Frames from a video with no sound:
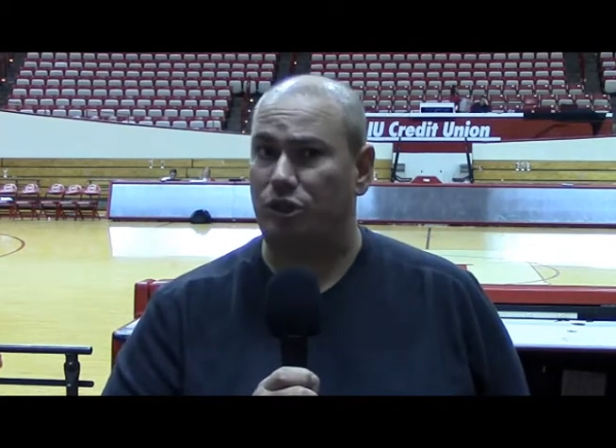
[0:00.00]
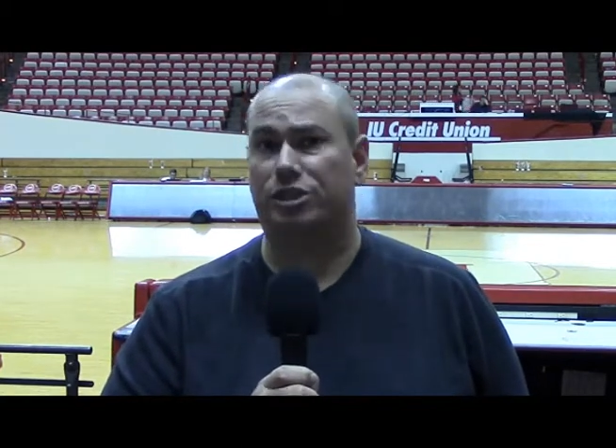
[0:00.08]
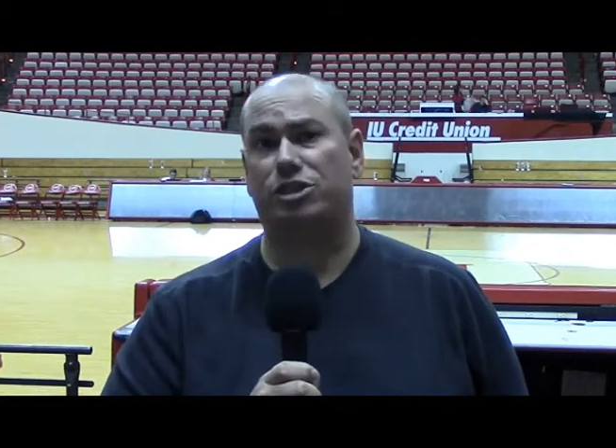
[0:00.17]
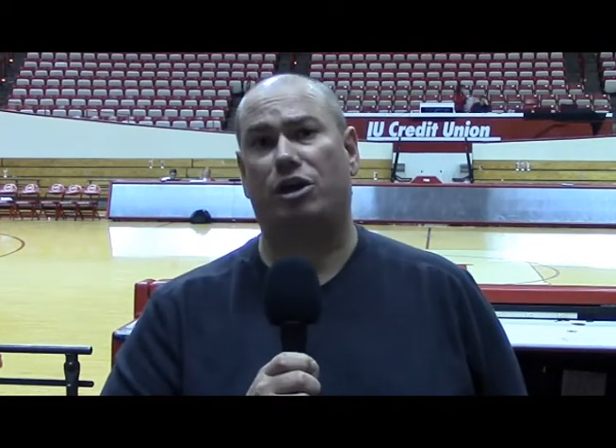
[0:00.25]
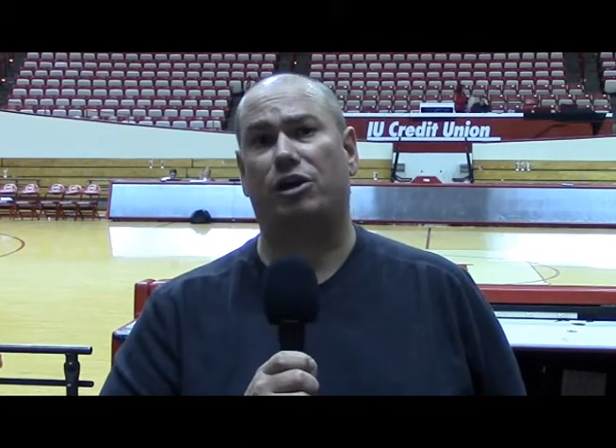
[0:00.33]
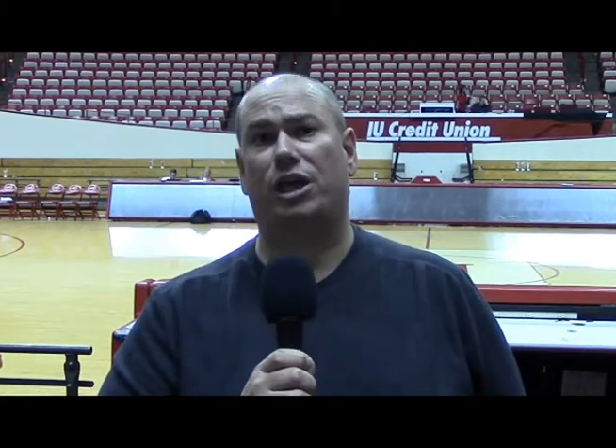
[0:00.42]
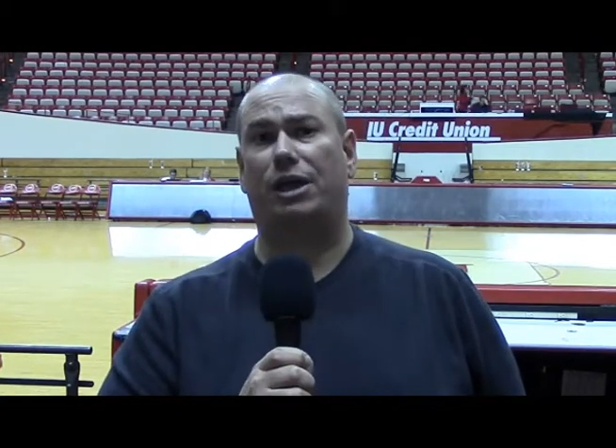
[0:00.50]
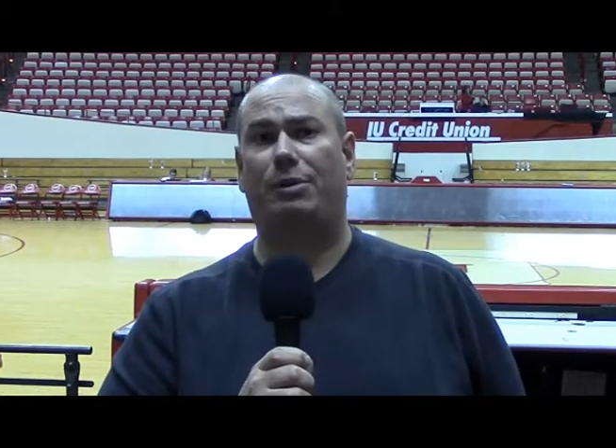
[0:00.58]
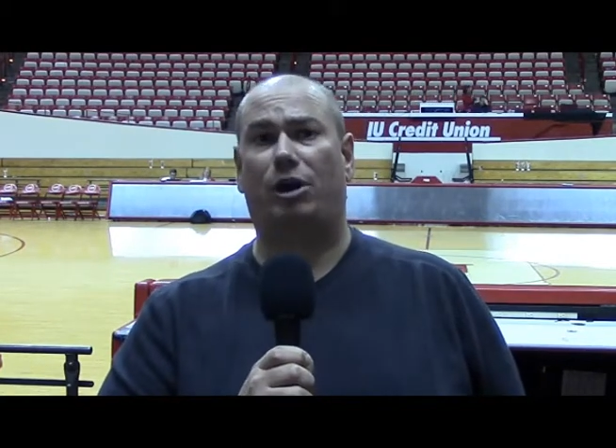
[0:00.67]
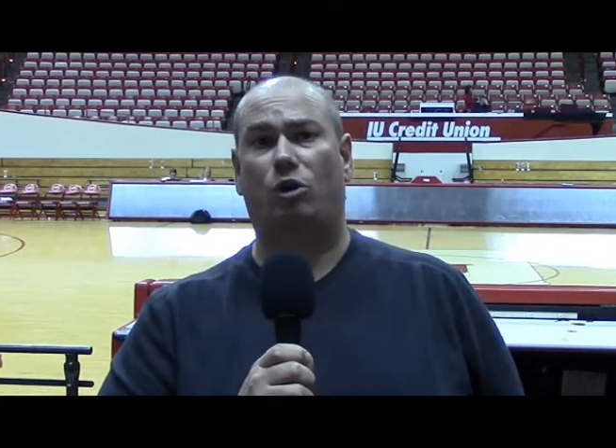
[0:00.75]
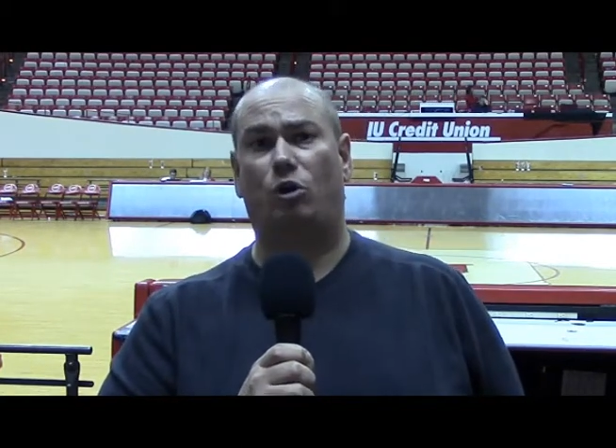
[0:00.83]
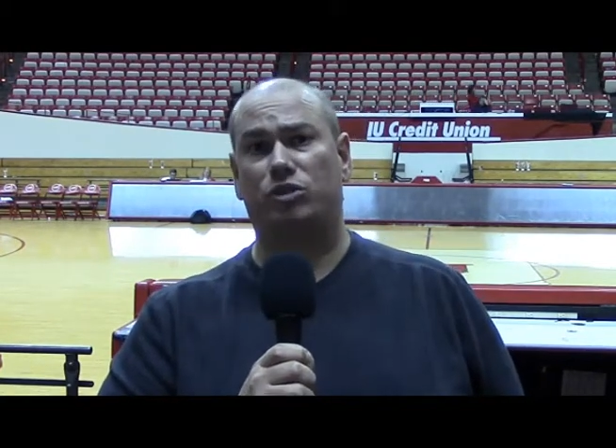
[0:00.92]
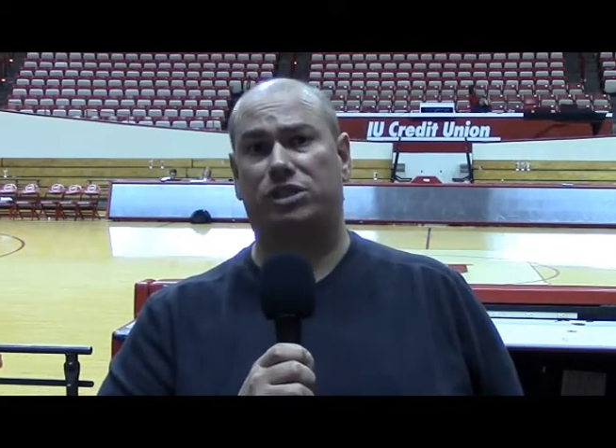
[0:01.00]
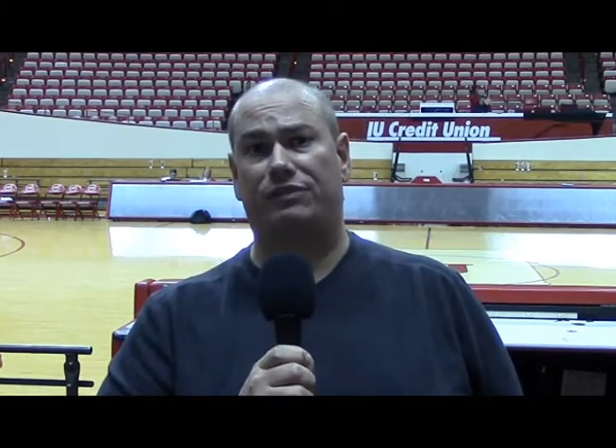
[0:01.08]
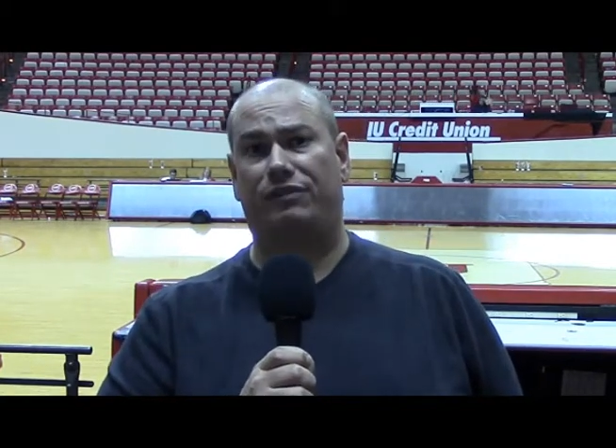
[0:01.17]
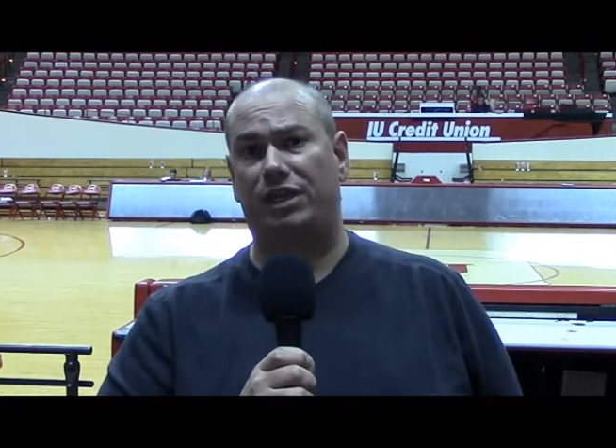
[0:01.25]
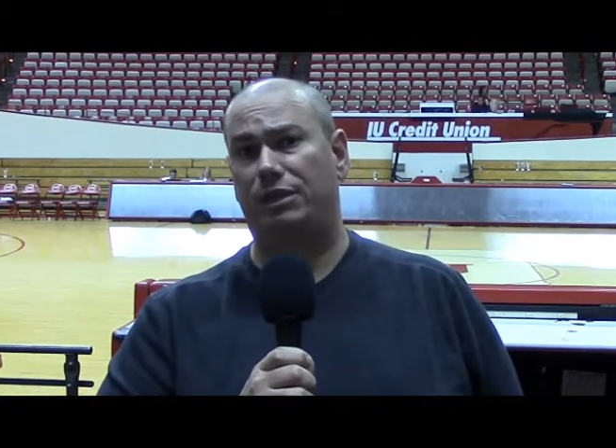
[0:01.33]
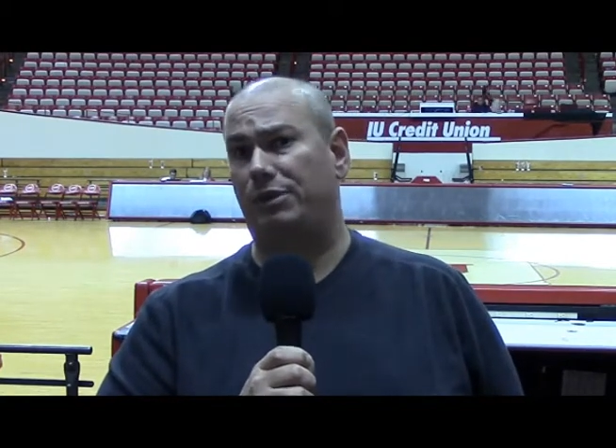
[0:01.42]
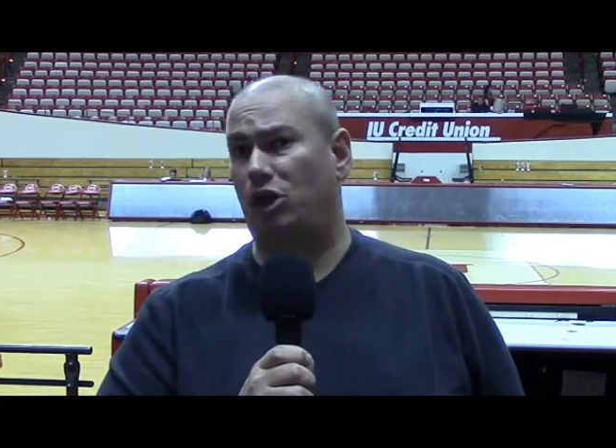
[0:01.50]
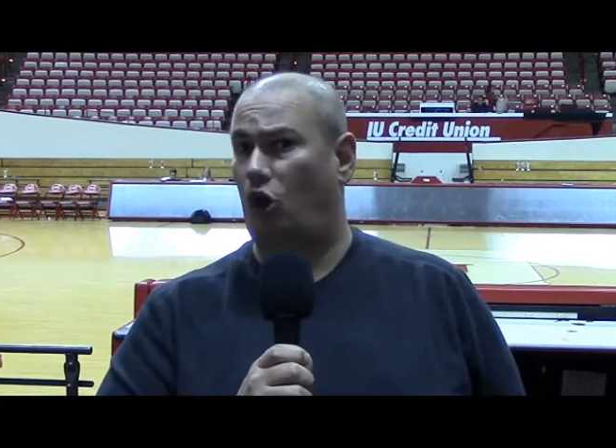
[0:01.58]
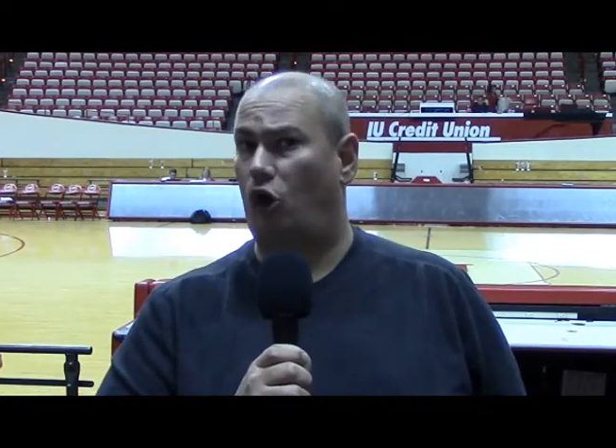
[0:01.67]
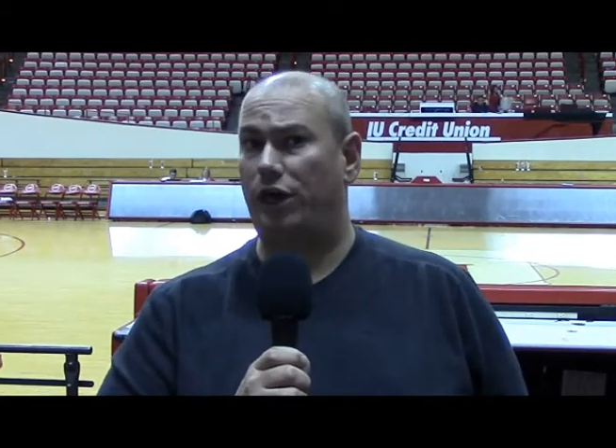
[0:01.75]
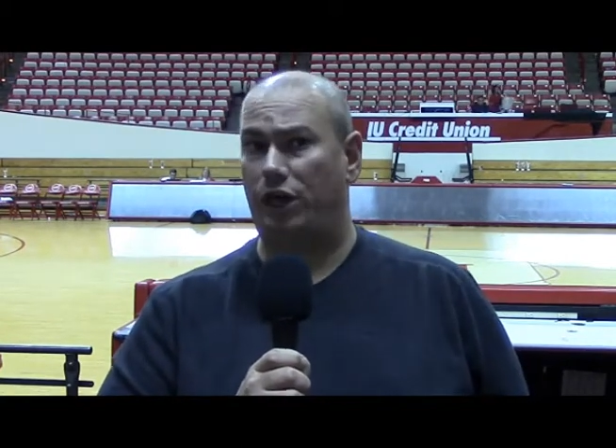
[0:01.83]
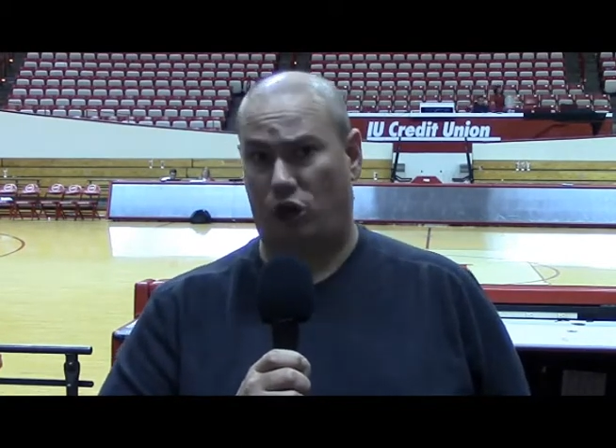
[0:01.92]
in talking about Holt's development
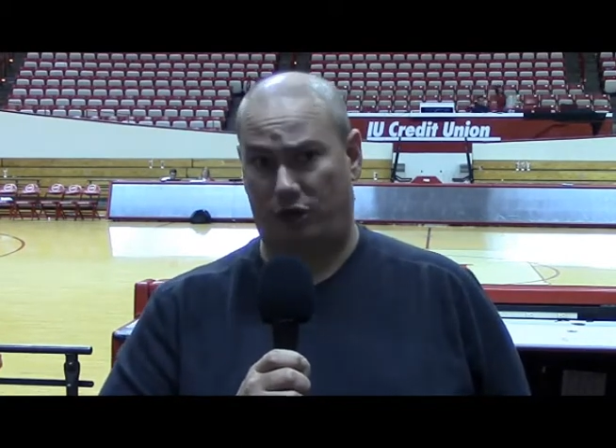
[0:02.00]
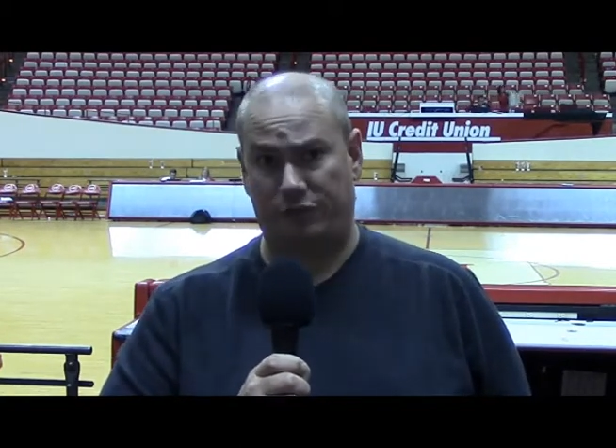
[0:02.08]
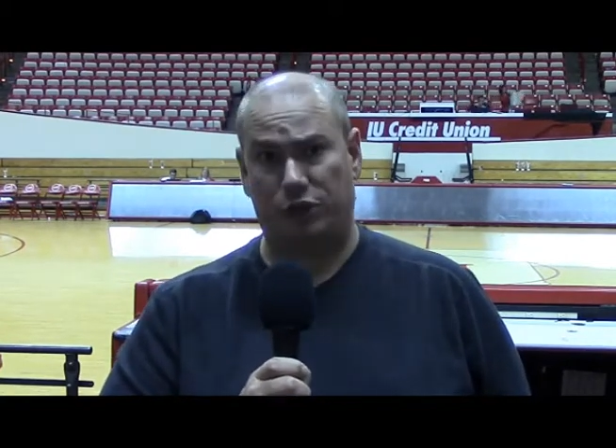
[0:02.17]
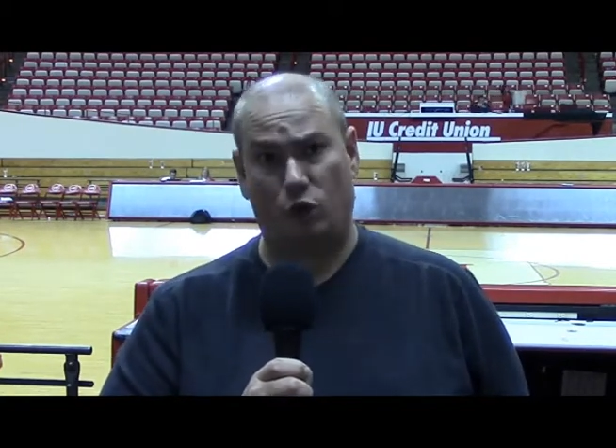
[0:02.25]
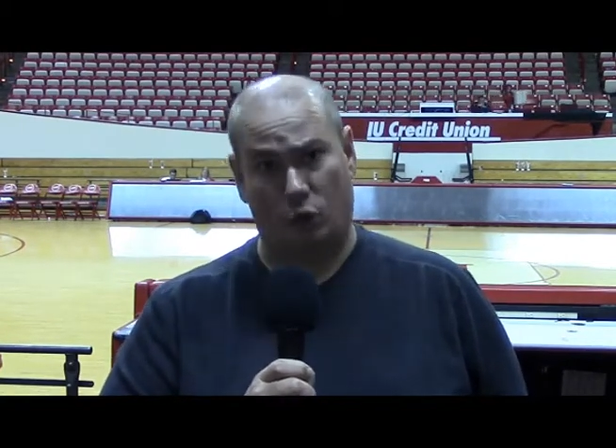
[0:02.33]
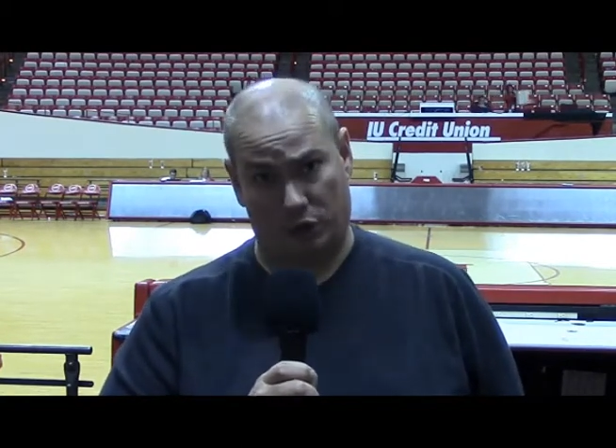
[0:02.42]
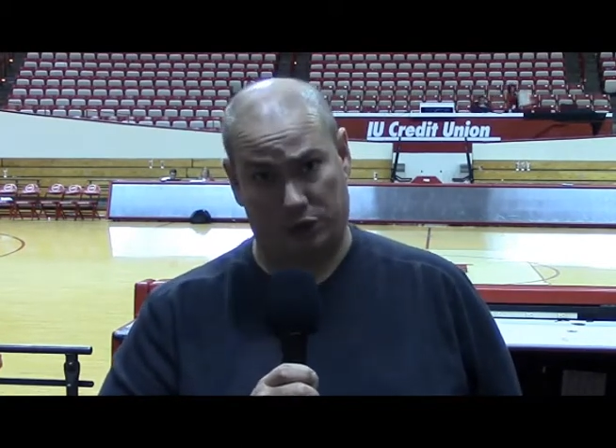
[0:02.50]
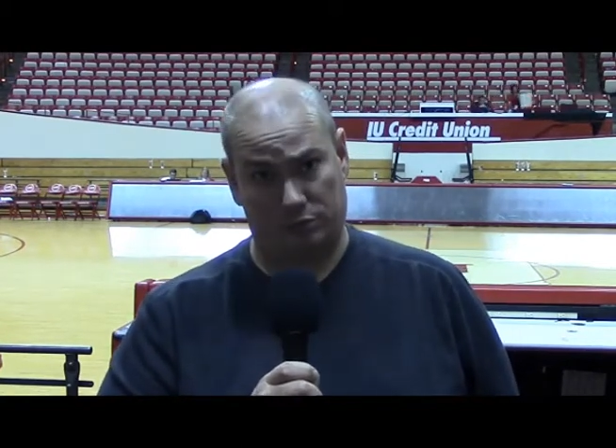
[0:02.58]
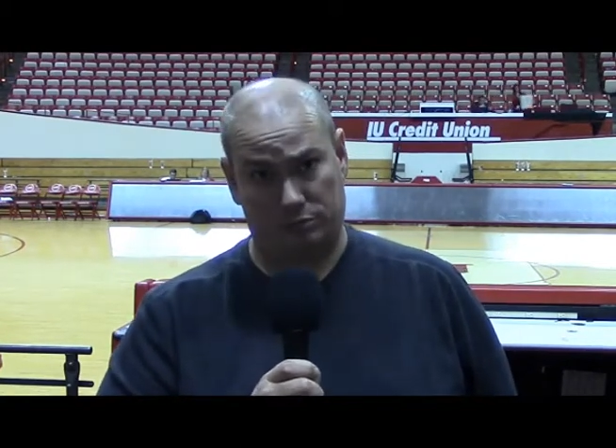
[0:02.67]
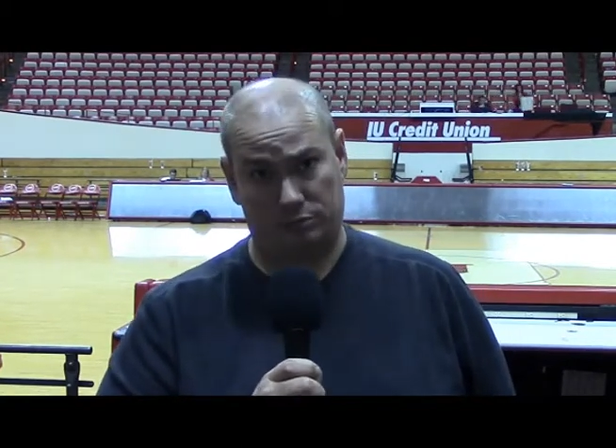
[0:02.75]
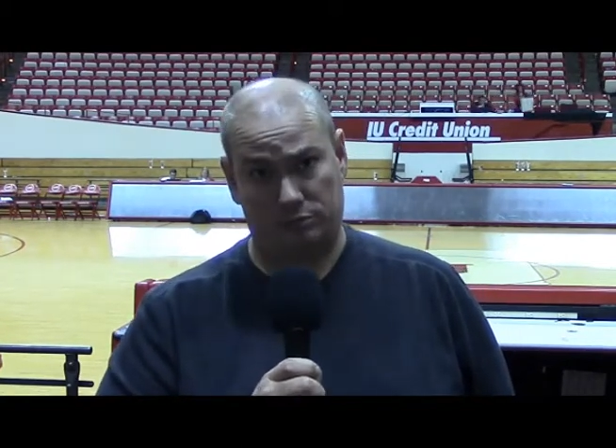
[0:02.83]
on and off the court.